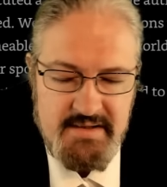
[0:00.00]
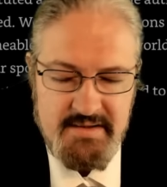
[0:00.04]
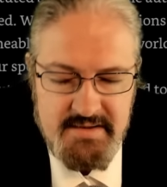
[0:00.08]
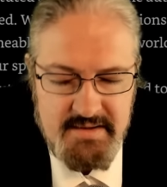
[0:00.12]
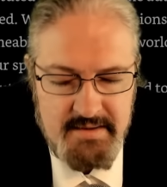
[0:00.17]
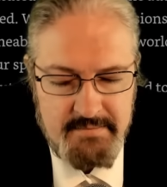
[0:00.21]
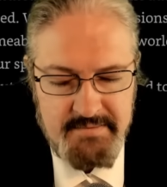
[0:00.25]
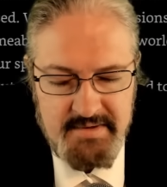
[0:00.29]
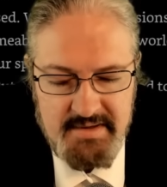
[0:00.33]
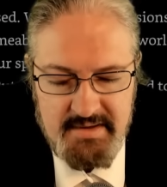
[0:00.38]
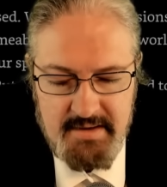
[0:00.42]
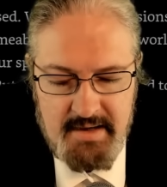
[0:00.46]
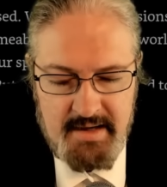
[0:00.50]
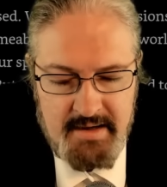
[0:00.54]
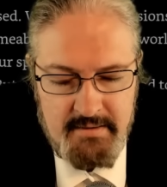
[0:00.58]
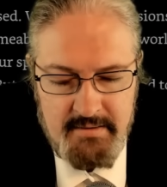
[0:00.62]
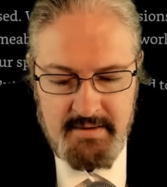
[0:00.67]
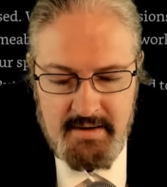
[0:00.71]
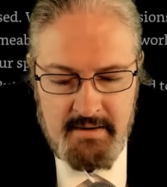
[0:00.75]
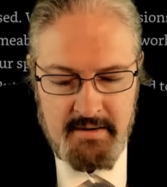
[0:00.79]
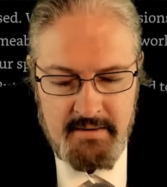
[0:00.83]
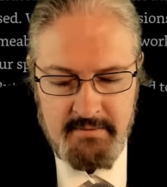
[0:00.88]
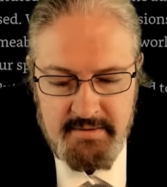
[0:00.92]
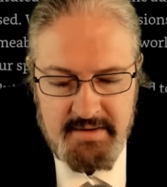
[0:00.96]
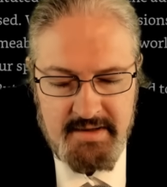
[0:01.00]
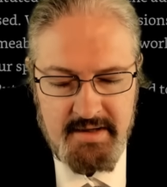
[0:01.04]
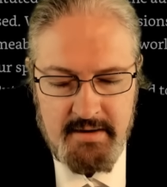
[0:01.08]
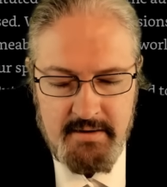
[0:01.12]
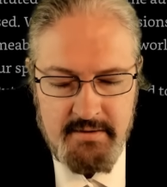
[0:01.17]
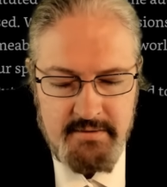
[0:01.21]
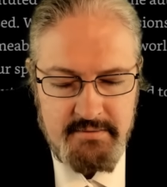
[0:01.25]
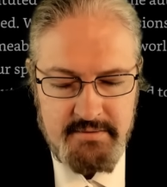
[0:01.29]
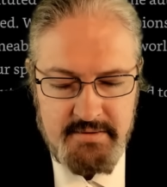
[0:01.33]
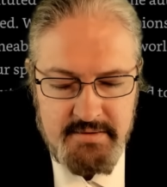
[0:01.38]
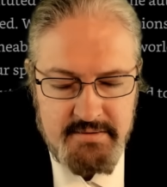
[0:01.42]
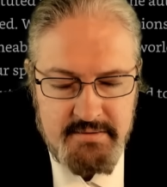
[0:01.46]
It's something, I don't care
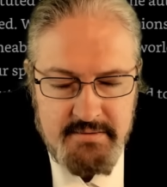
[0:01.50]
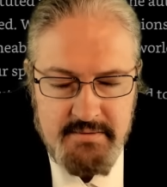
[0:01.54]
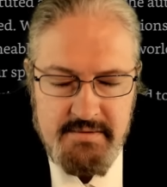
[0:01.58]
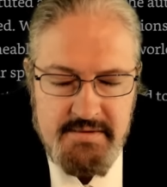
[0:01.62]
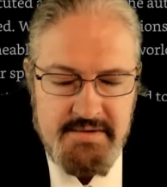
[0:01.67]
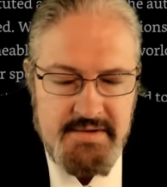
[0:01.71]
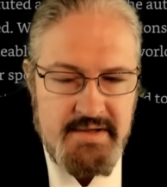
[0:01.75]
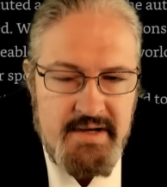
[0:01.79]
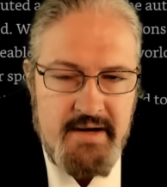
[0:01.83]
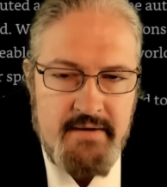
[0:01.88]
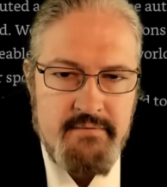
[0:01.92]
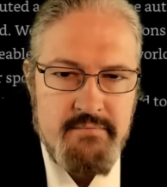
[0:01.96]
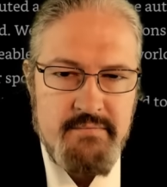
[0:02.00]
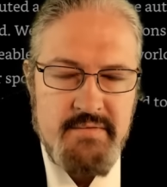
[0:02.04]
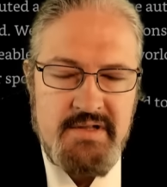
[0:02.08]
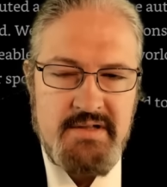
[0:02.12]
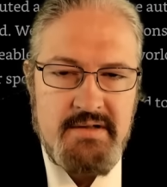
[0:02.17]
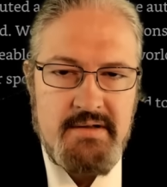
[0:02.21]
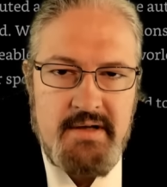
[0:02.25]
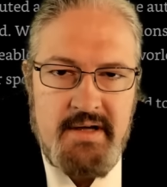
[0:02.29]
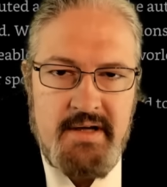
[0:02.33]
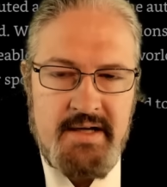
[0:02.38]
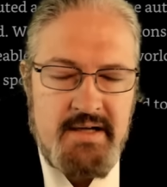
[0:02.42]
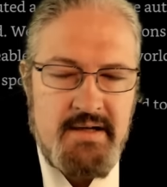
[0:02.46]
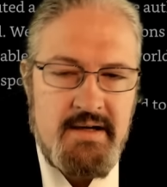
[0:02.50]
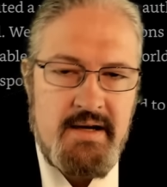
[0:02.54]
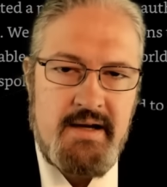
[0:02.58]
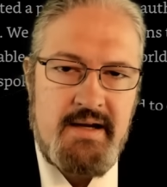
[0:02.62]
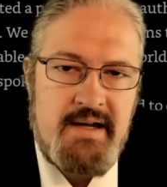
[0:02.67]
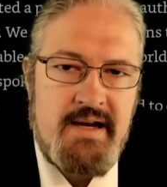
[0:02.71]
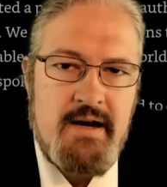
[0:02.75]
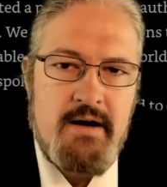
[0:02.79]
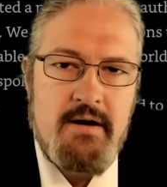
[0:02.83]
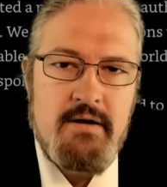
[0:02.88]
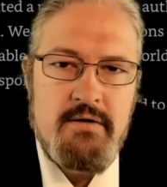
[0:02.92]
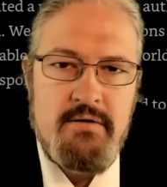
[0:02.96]
who controls the government. I
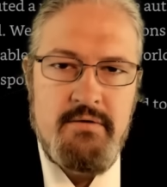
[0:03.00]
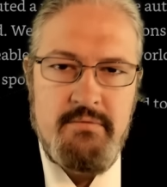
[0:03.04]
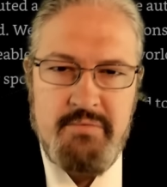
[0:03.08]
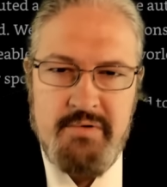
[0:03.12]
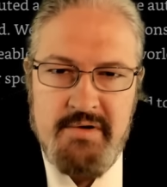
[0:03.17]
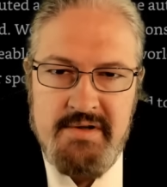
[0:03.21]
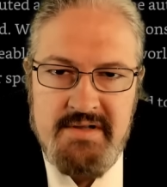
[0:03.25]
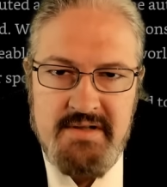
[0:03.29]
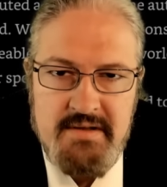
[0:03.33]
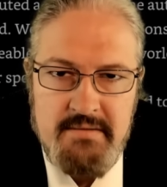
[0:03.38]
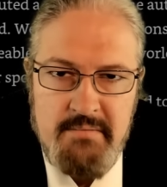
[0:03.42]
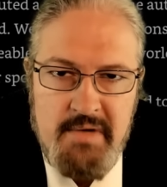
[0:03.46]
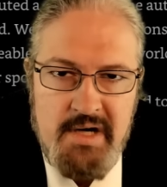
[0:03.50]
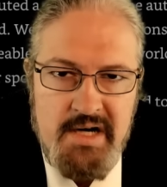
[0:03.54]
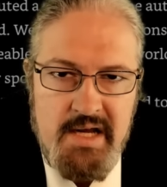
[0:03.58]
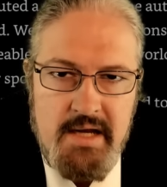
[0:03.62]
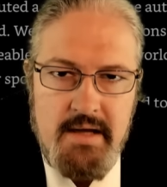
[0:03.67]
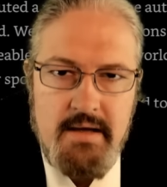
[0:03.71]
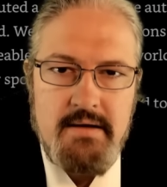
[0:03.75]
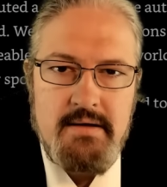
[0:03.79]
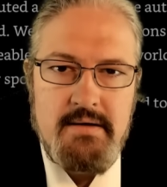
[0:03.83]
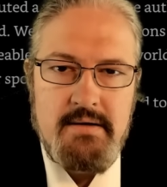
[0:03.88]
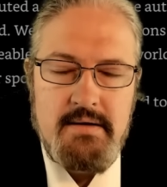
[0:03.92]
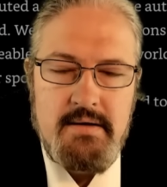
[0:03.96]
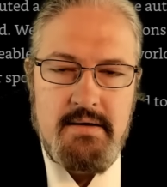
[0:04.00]
care who prints the money.